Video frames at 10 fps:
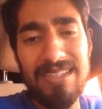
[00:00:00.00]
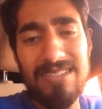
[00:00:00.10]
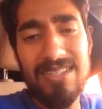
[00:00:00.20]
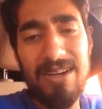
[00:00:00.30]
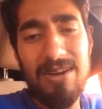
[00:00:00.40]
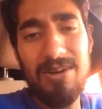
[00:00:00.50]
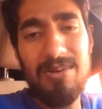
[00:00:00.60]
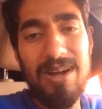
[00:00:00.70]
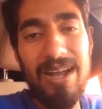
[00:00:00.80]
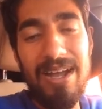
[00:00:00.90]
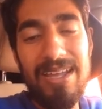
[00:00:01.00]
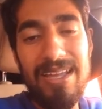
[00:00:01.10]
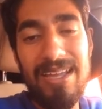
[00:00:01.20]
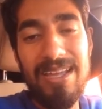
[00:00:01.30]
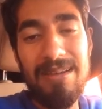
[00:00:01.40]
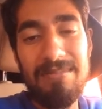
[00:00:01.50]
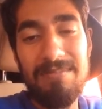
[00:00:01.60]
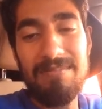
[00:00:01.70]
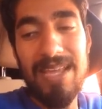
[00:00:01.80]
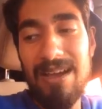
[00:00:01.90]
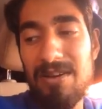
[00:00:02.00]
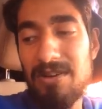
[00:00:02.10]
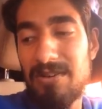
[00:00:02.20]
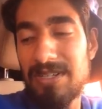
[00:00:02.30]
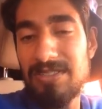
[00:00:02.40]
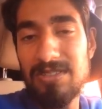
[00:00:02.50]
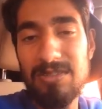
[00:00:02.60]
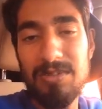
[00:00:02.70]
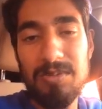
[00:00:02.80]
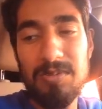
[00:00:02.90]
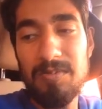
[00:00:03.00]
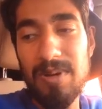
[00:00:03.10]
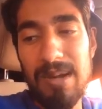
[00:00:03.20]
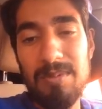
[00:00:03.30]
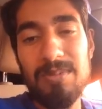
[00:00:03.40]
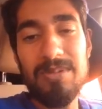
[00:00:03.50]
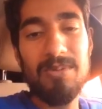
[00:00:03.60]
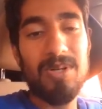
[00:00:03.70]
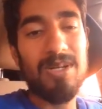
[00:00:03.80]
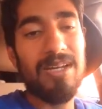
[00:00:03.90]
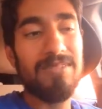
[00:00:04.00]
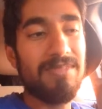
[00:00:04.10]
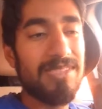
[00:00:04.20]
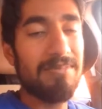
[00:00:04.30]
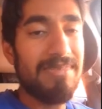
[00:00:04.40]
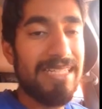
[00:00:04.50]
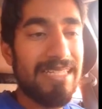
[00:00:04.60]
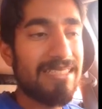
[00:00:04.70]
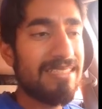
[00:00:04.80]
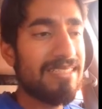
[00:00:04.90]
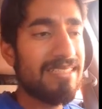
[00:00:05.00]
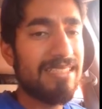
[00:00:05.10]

So I am now going to probably work on some discs,